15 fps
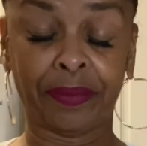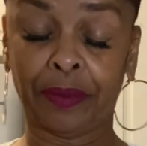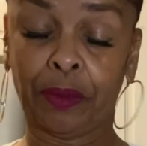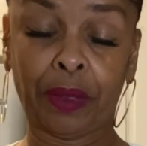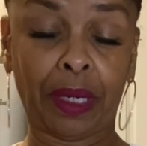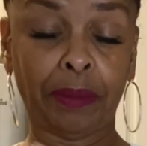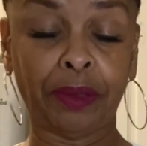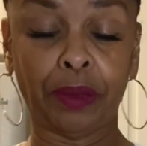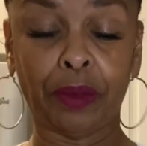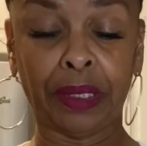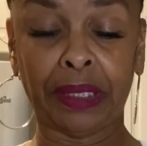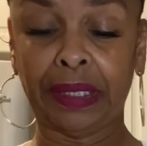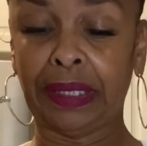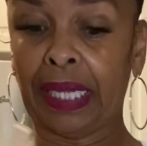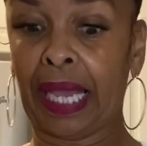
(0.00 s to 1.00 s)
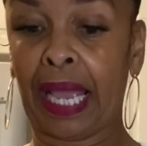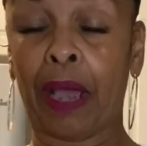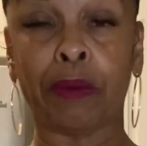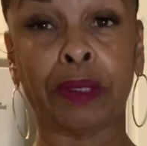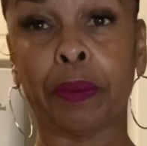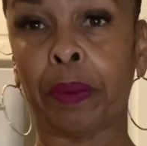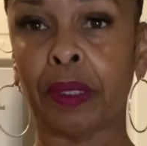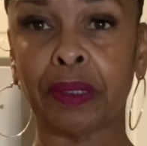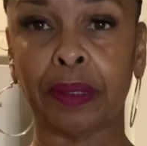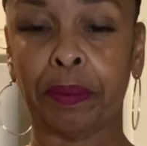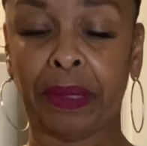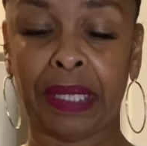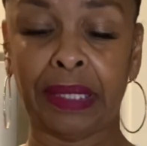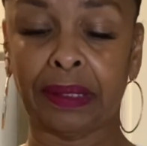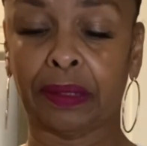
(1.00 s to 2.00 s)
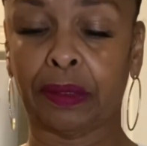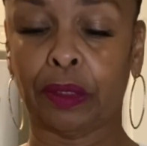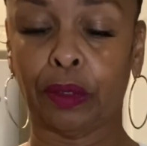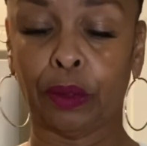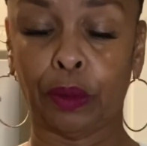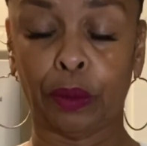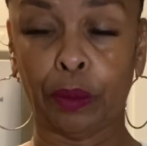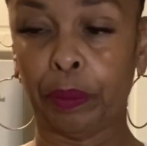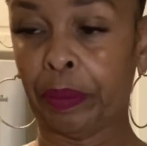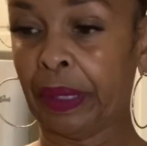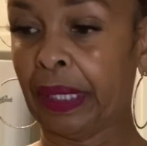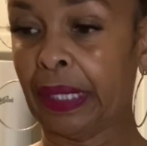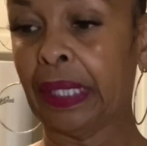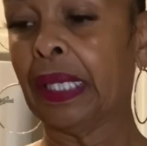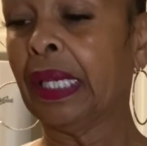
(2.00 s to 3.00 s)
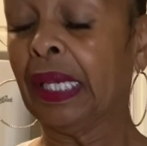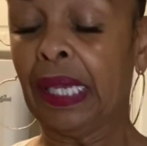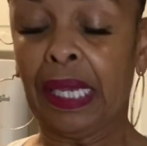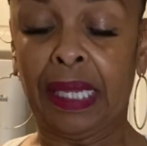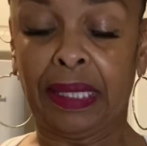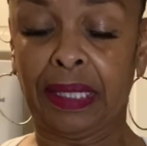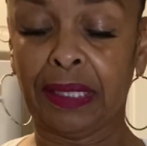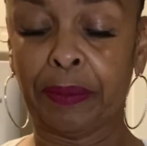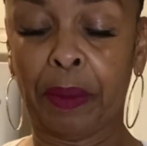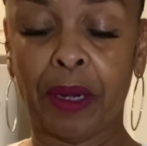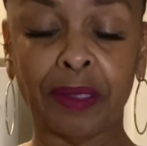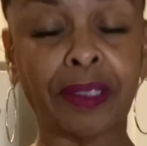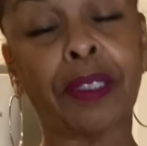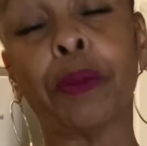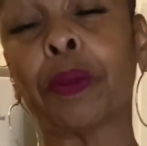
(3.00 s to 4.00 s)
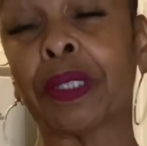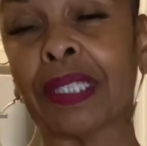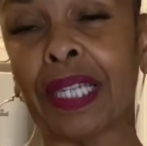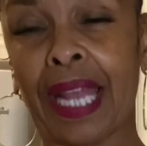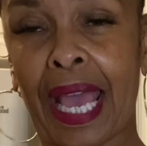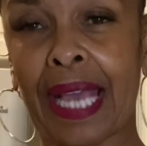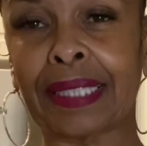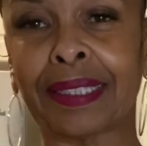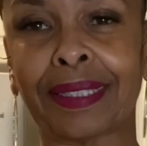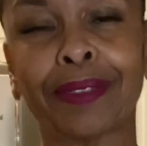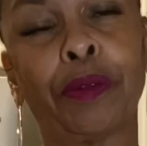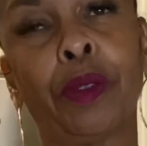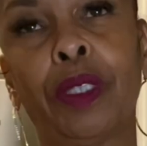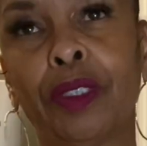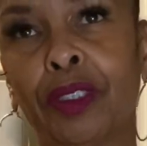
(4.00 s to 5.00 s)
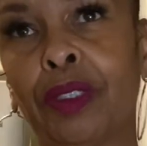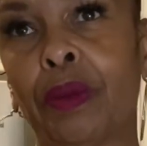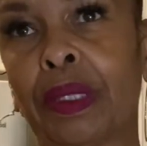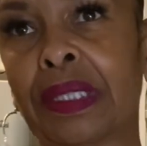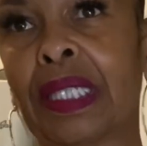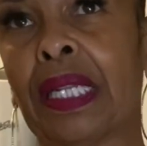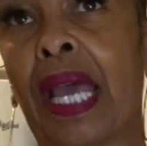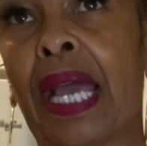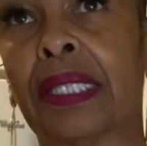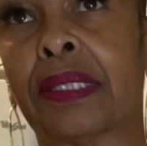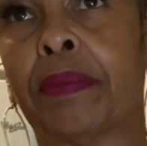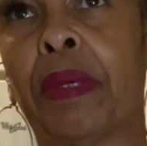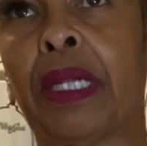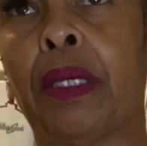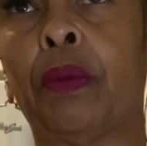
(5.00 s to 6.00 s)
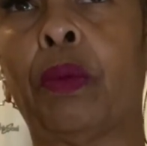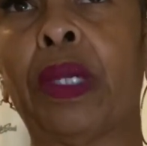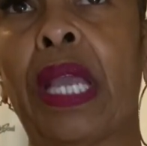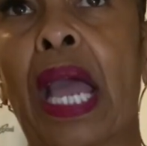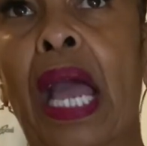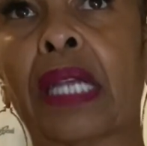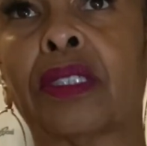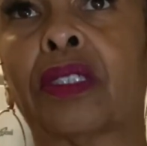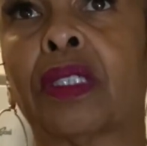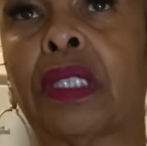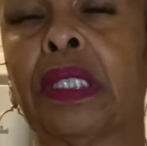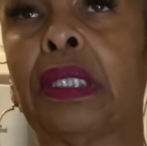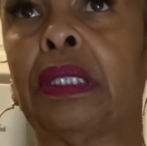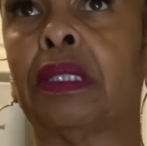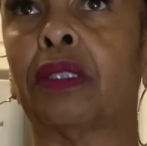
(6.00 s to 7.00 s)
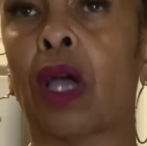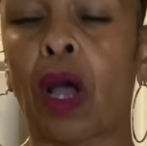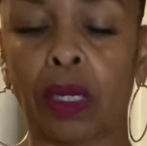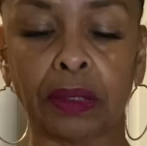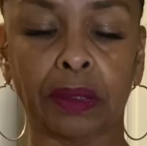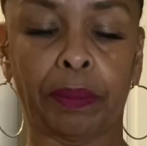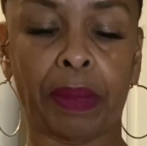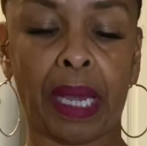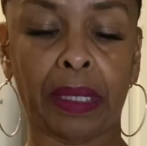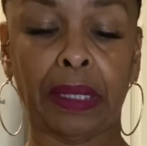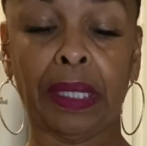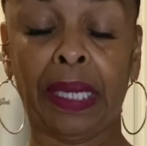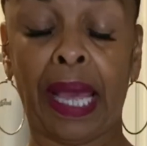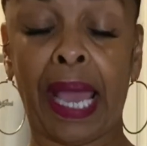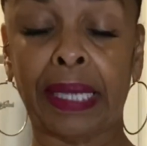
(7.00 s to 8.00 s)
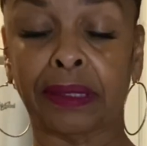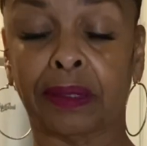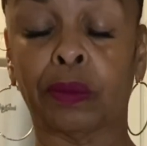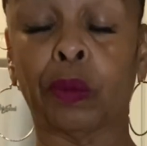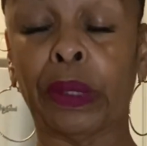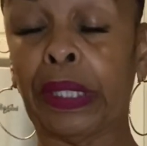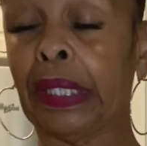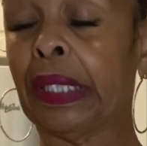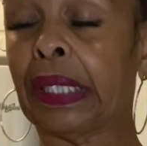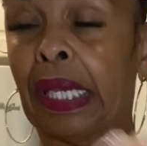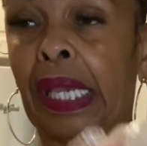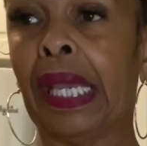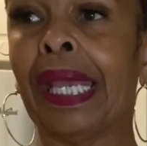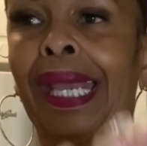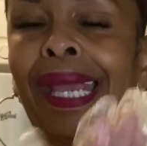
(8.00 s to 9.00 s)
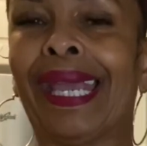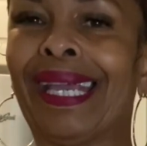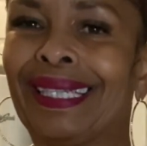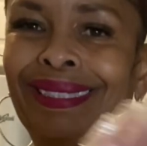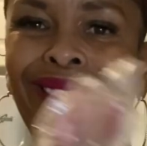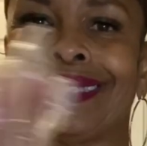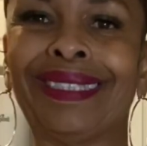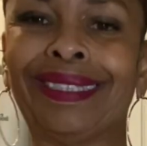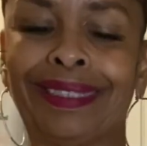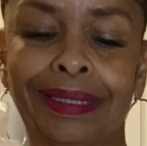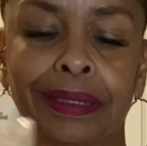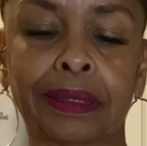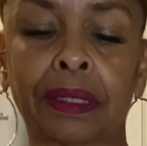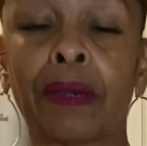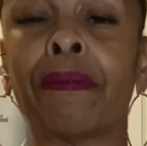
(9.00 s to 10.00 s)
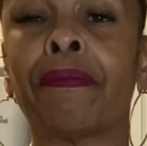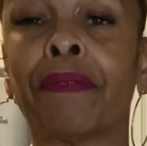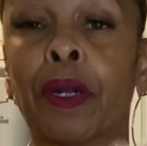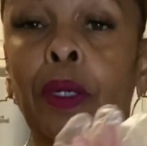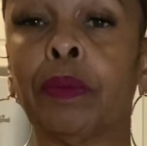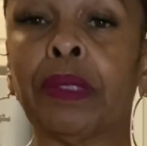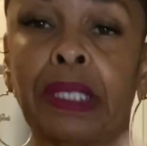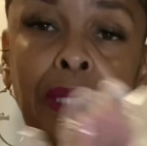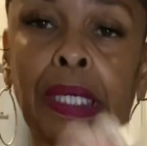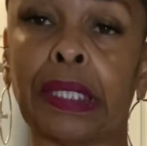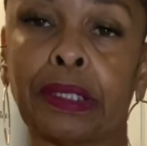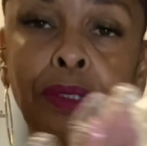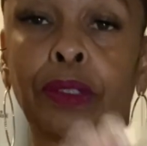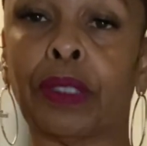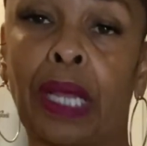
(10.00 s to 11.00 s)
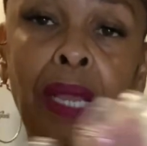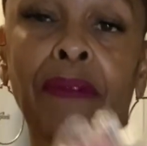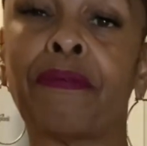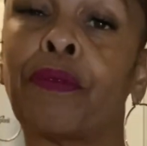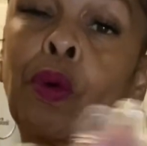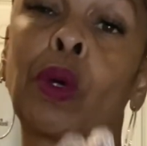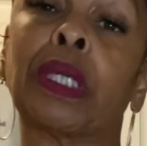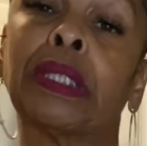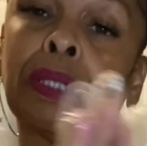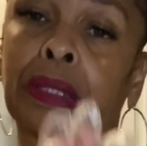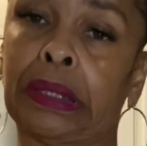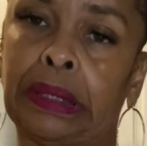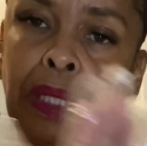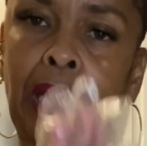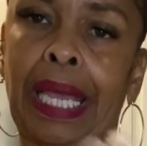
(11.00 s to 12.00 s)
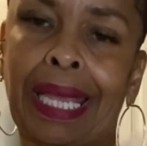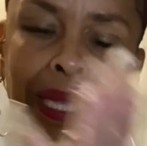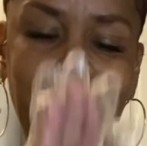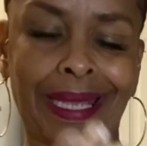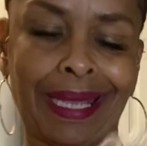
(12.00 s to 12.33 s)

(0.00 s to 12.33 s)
what I'm doing today. I was supposed to be at school, but this person was she wasn't last minute. We actually talked about it last week, and she just confirmed it yesterday for today.